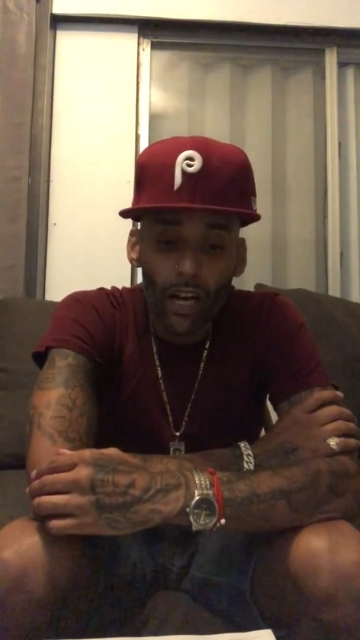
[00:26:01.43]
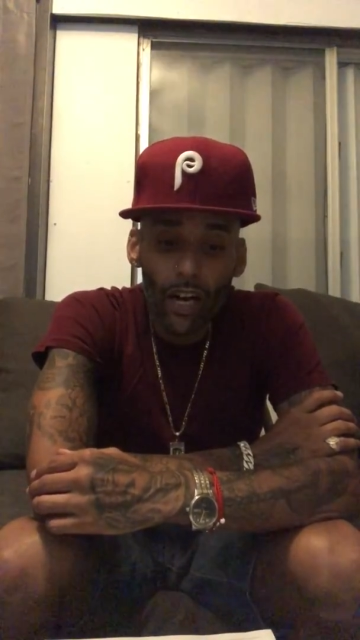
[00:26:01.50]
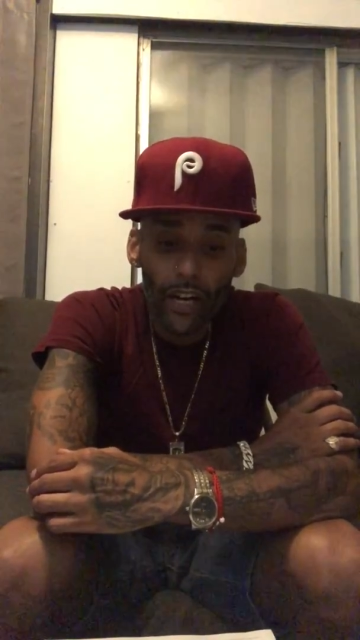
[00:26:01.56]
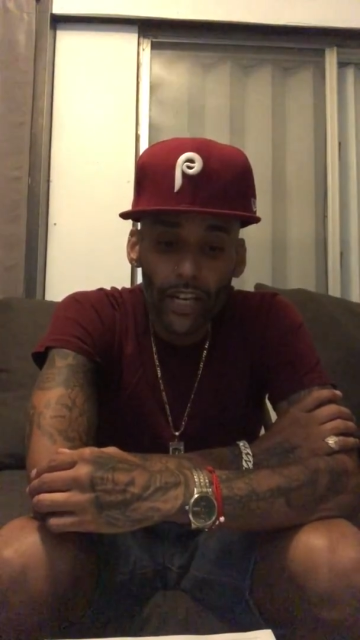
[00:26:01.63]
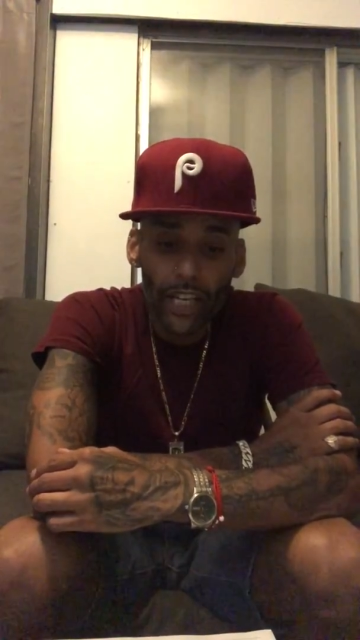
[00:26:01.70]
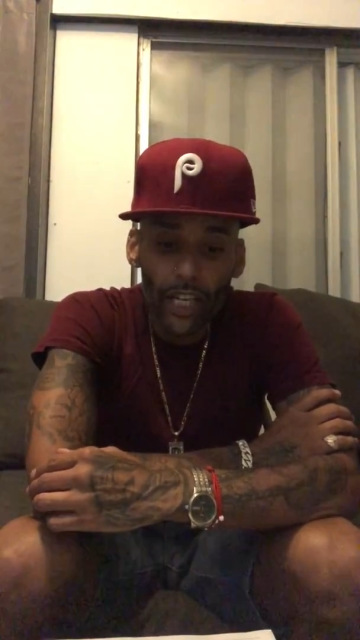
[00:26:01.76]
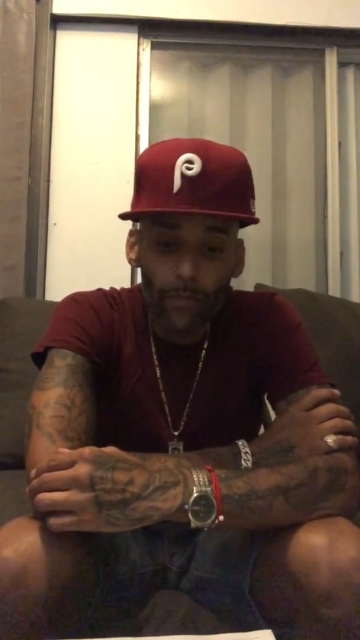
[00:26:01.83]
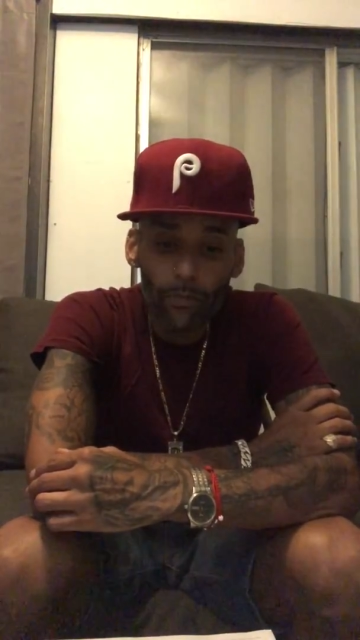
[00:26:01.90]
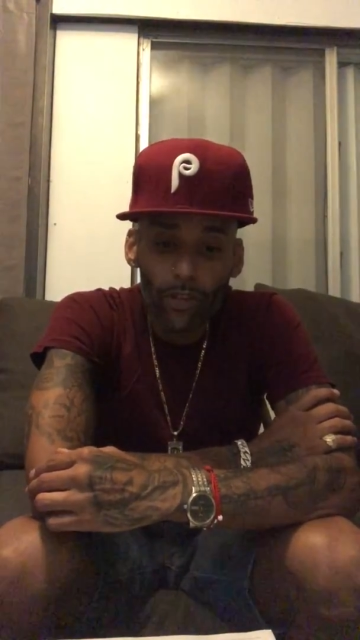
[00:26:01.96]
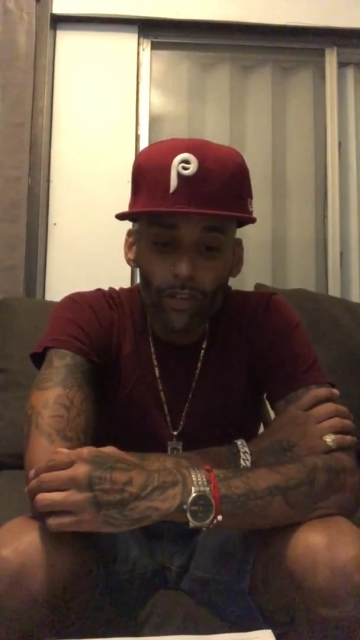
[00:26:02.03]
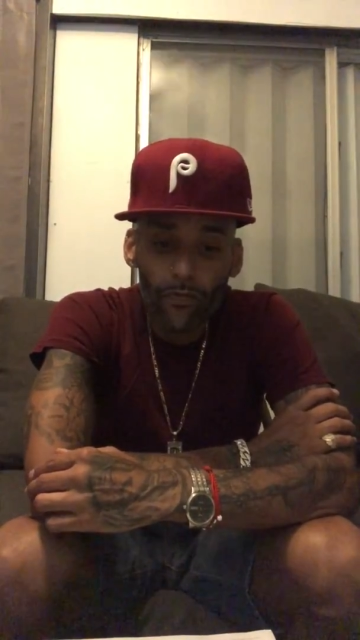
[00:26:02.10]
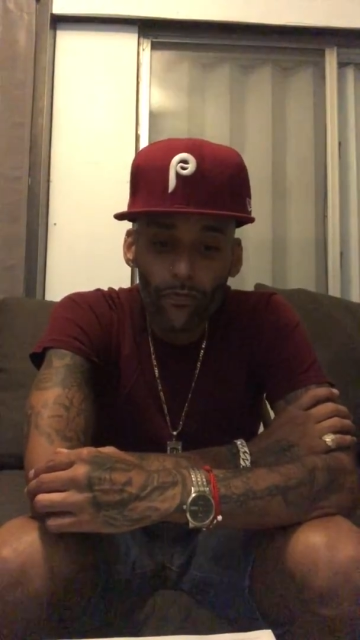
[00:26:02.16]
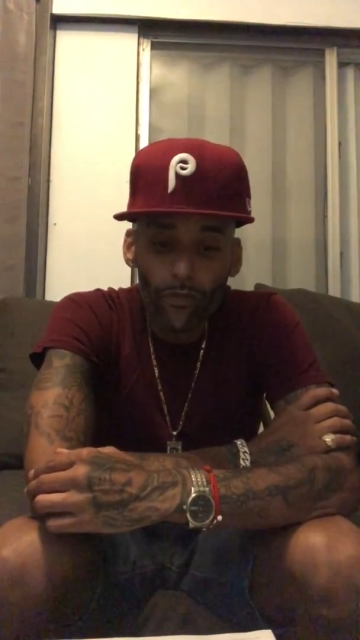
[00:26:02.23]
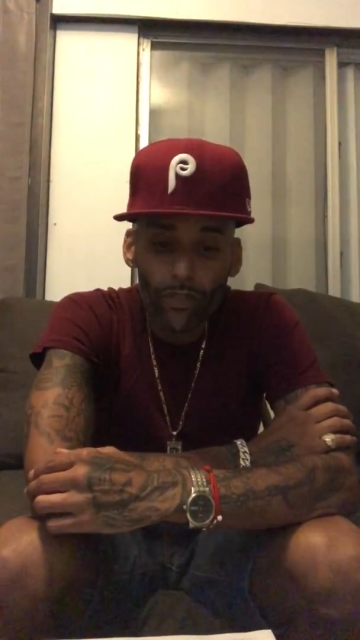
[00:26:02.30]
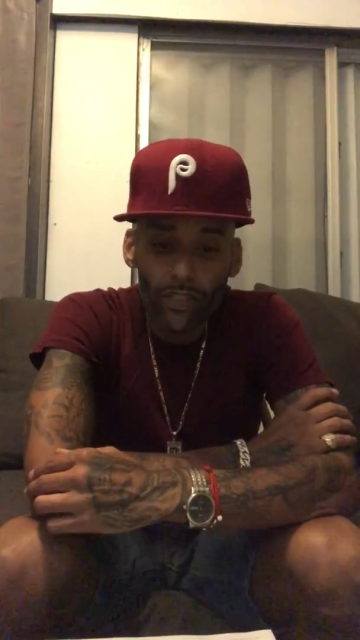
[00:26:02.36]

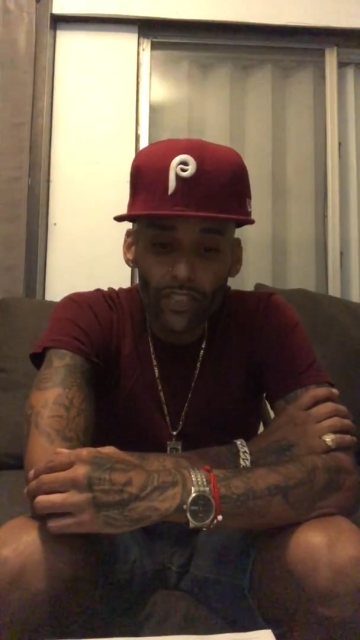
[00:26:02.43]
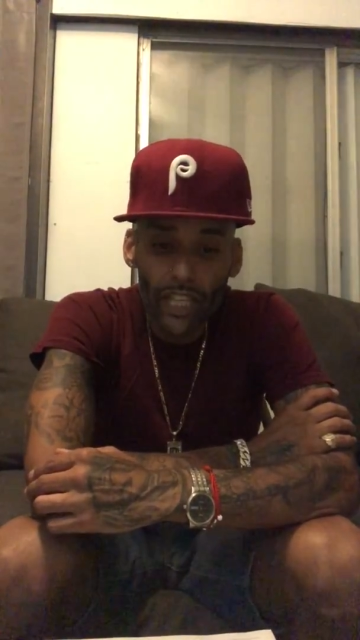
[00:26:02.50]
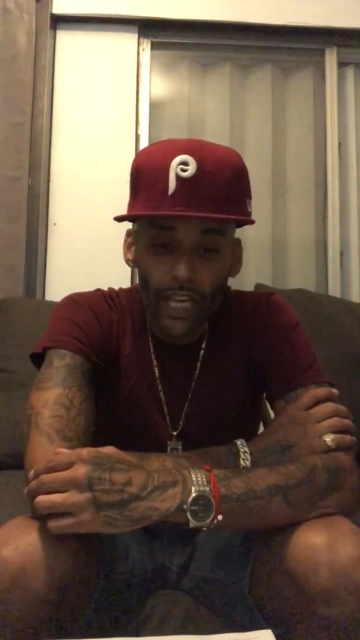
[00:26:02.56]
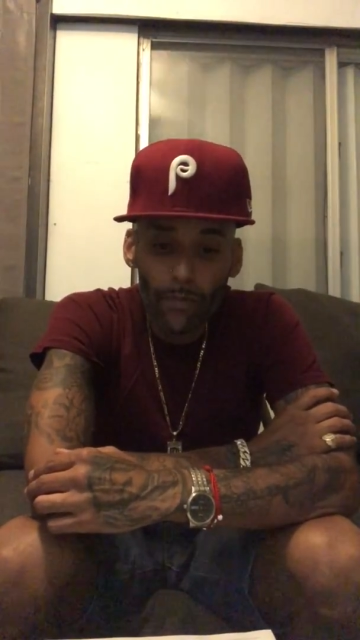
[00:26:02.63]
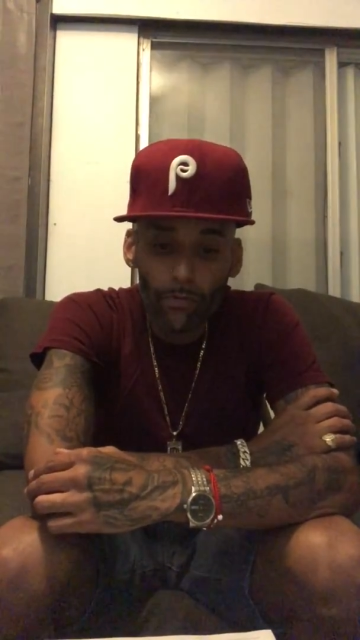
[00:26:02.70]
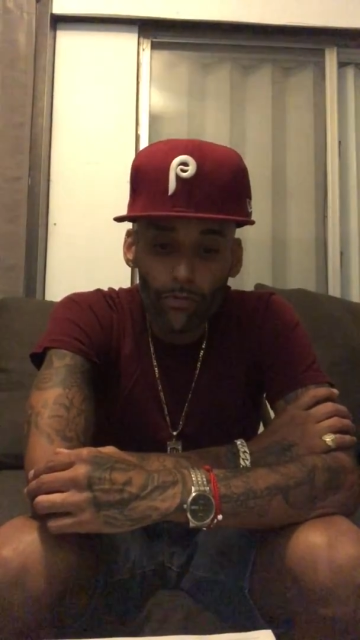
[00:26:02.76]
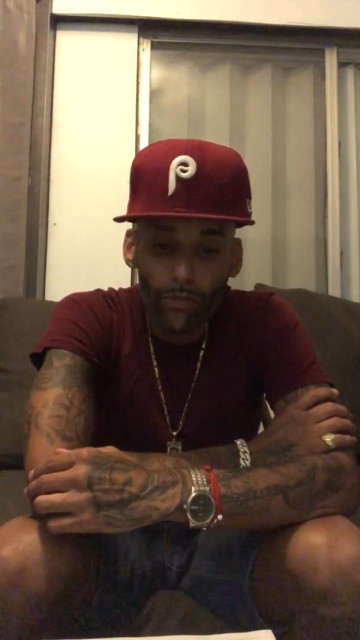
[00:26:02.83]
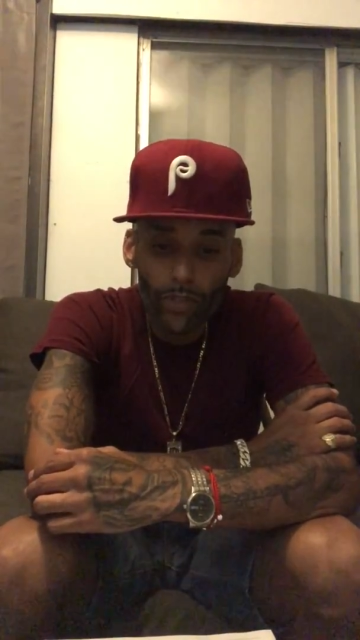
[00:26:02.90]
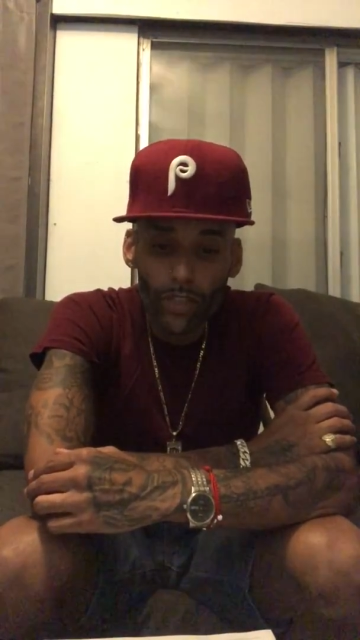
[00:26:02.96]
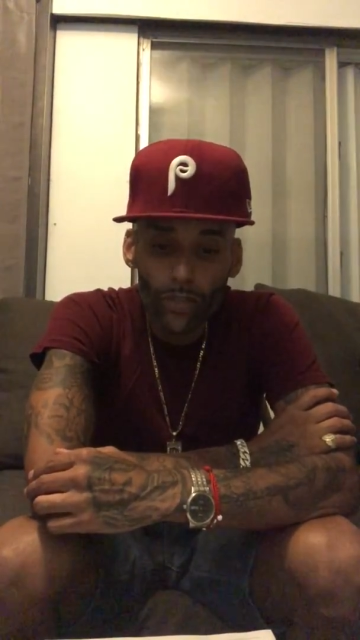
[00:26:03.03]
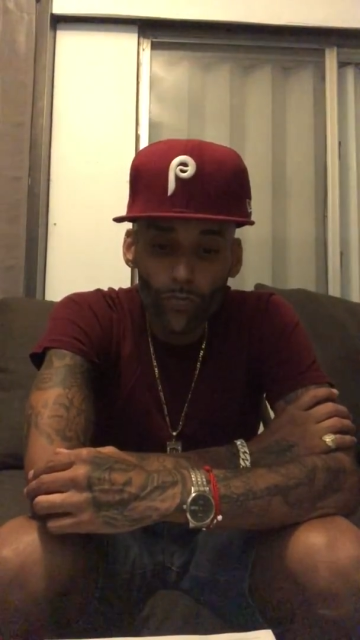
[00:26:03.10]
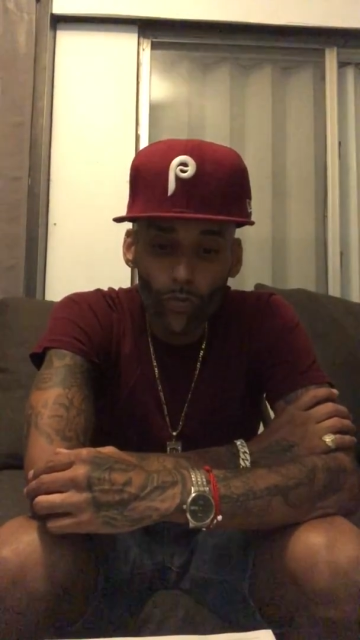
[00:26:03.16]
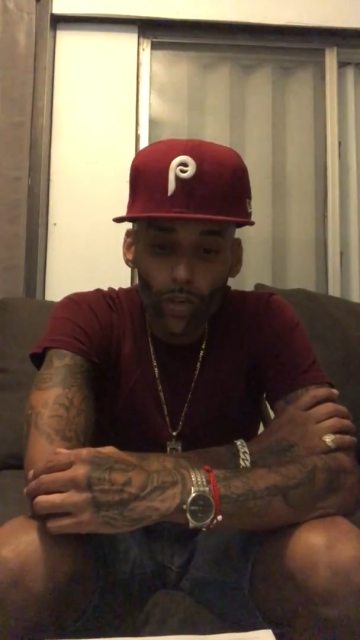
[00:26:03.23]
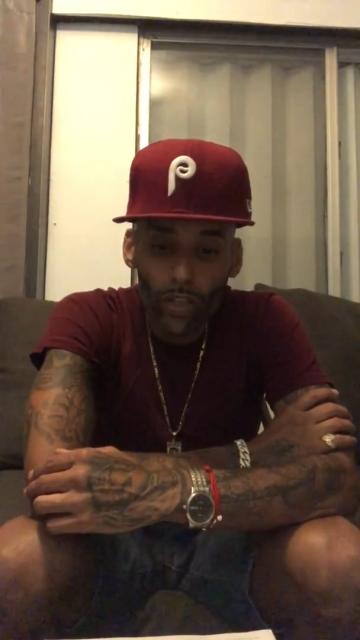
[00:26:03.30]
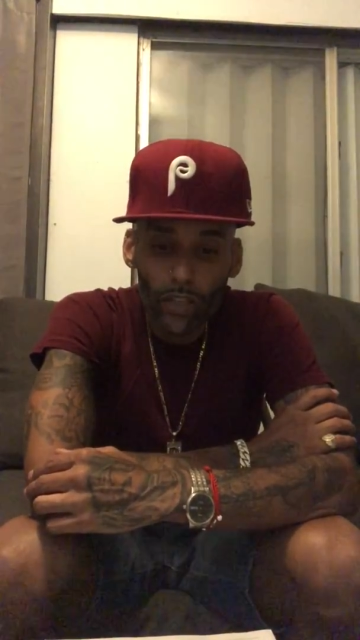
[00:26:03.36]
Anemia, for example,
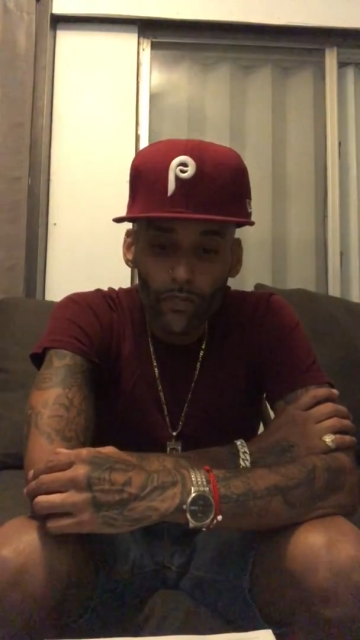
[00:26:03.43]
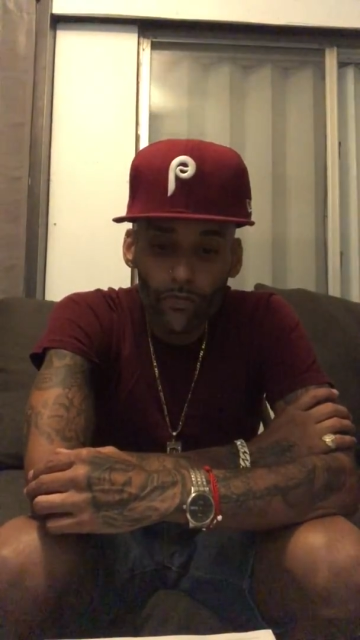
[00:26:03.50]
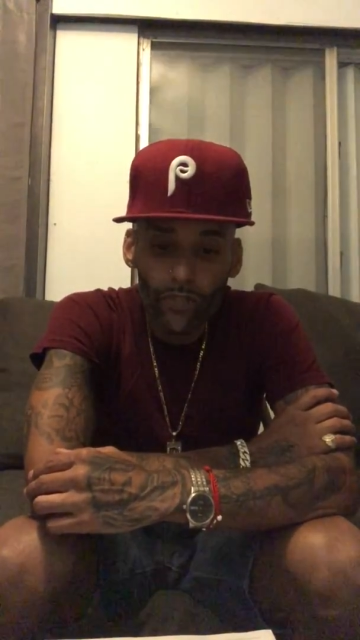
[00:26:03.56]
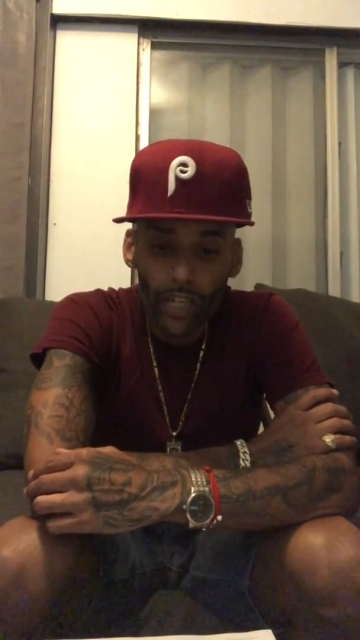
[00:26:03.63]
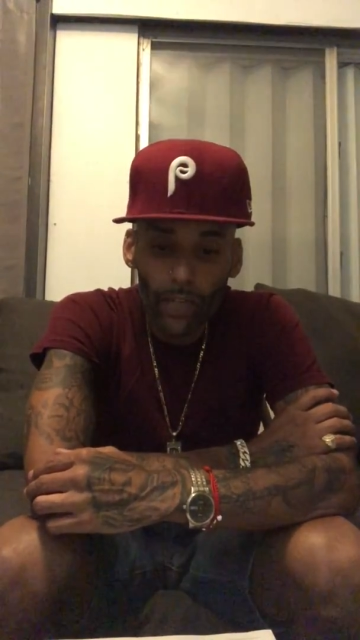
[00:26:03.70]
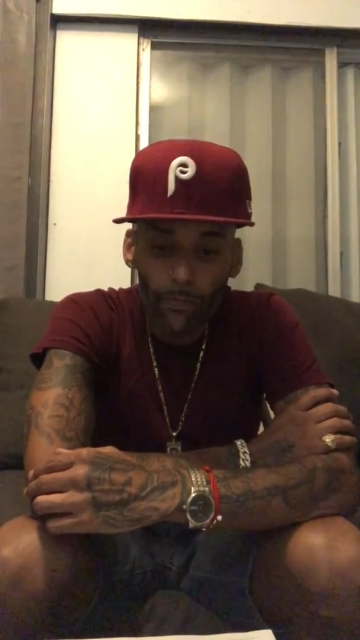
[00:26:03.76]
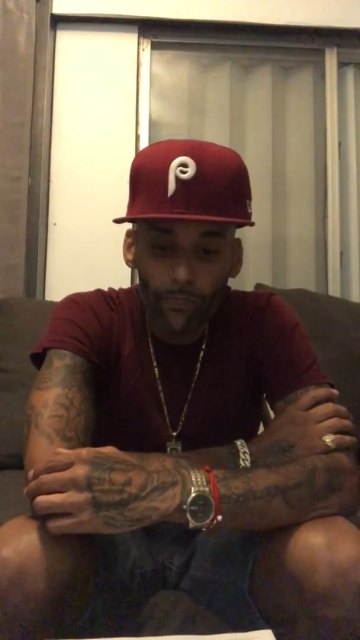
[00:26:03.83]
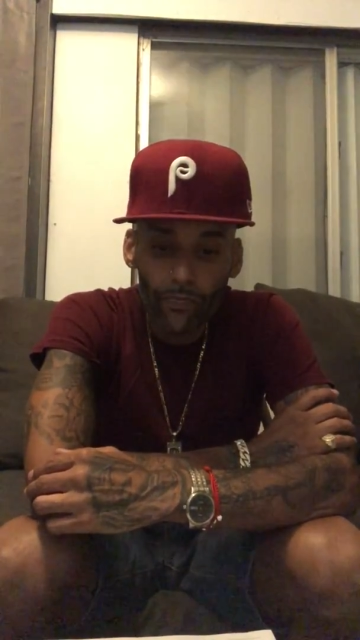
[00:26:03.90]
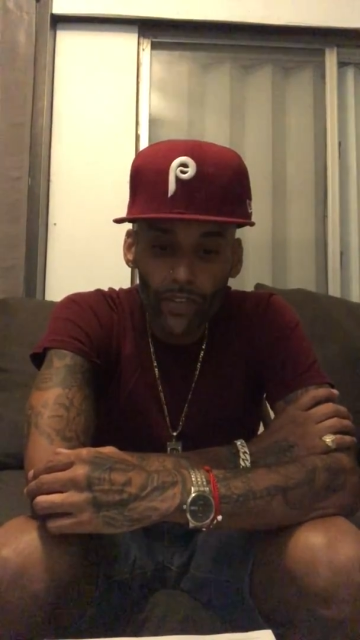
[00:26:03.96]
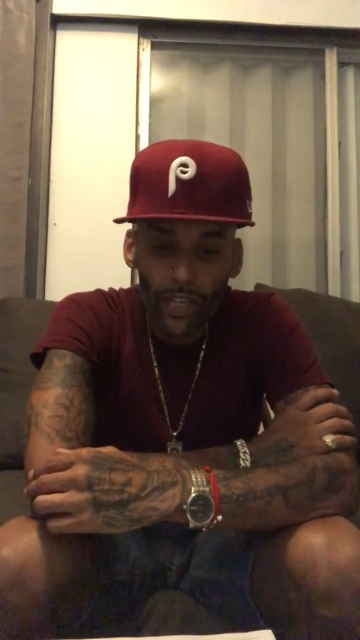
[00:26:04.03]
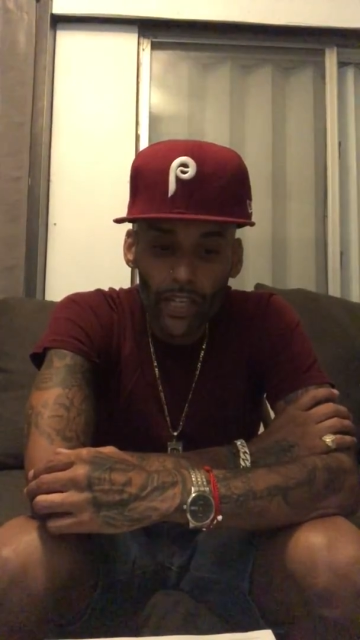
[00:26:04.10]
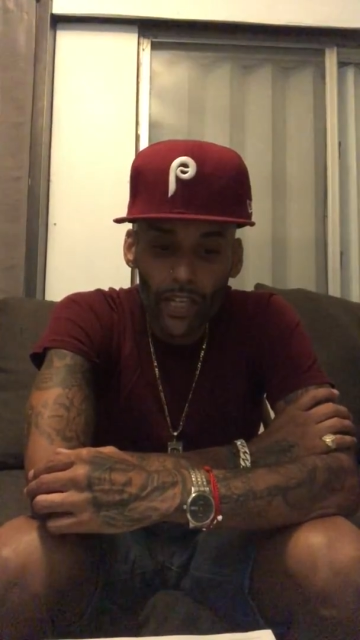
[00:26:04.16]
is one of them.